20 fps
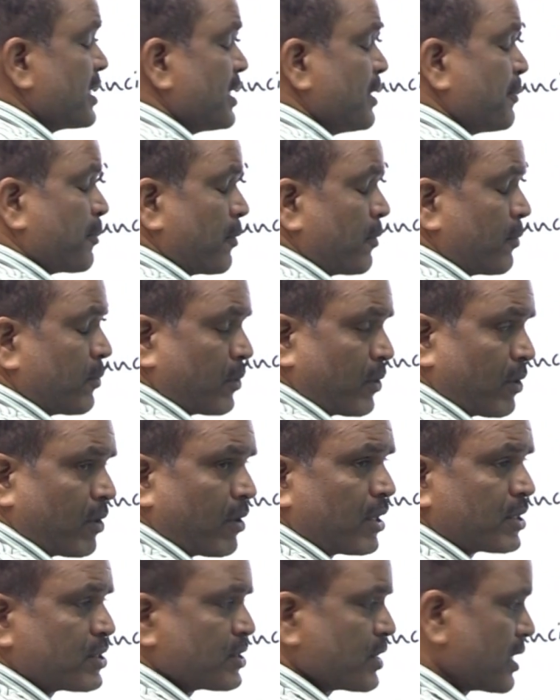in
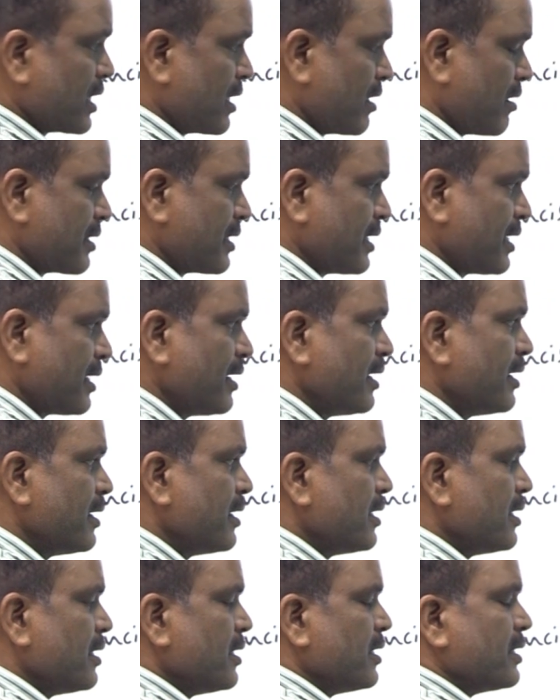chronological order,
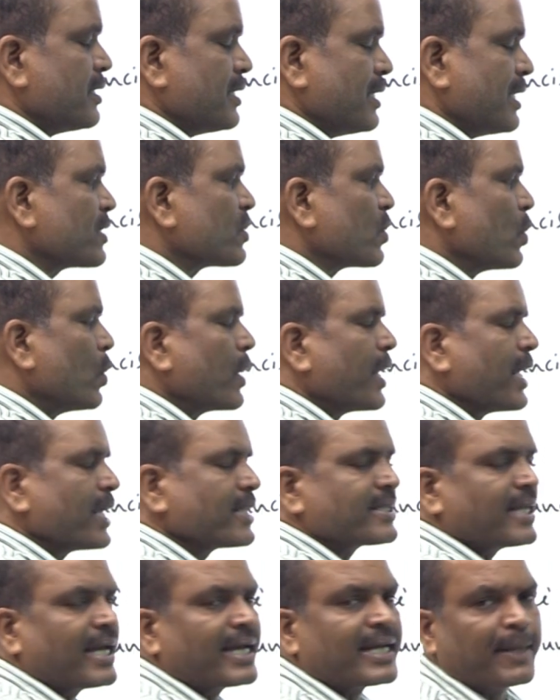
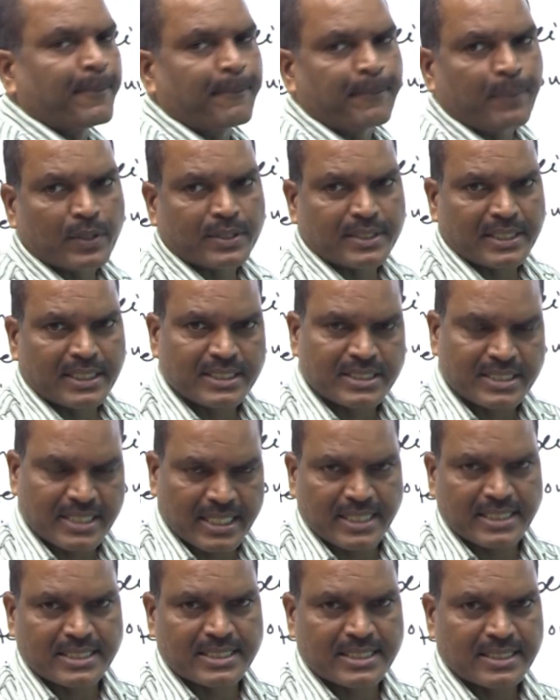including their
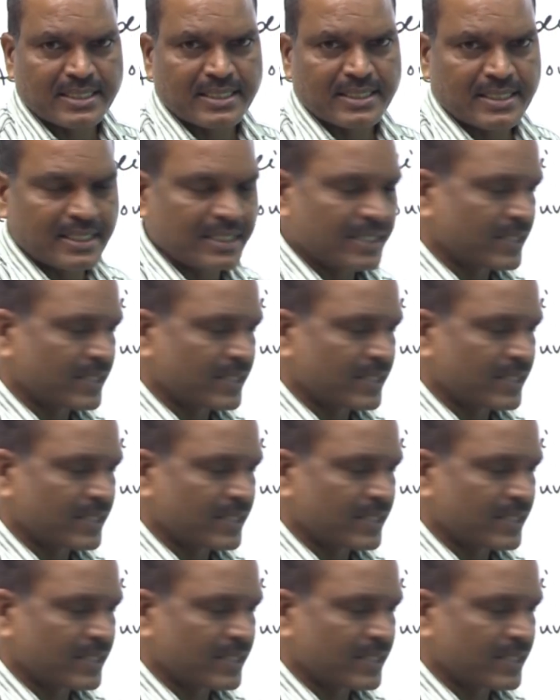importances.